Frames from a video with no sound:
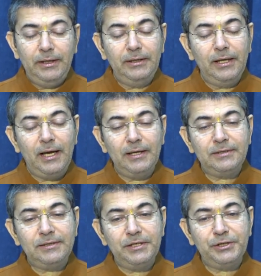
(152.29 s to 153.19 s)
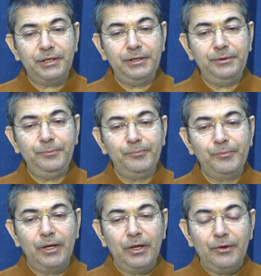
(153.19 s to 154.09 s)
In the last session,
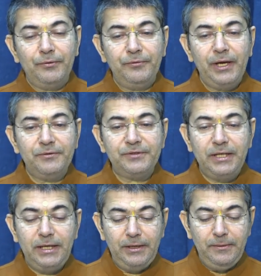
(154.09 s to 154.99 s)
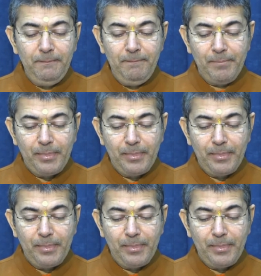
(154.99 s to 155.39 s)
we have seen